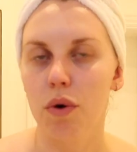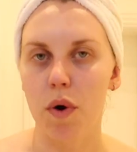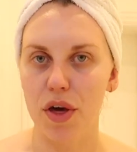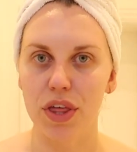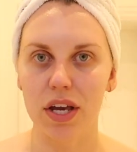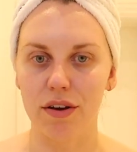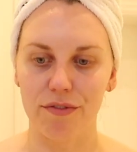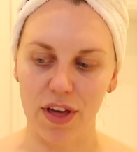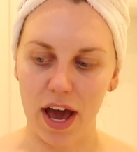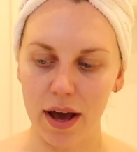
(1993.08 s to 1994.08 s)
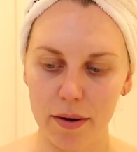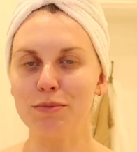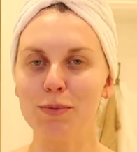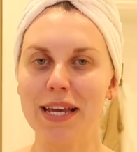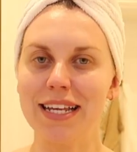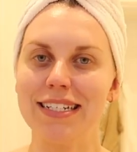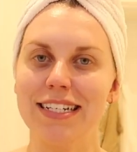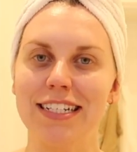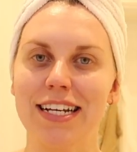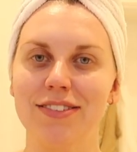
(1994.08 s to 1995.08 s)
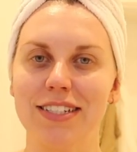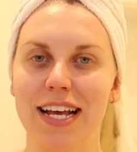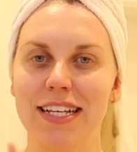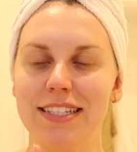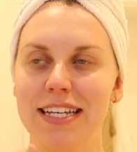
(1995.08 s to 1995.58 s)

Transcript: what I think of that. Tom's making dinner downstairs.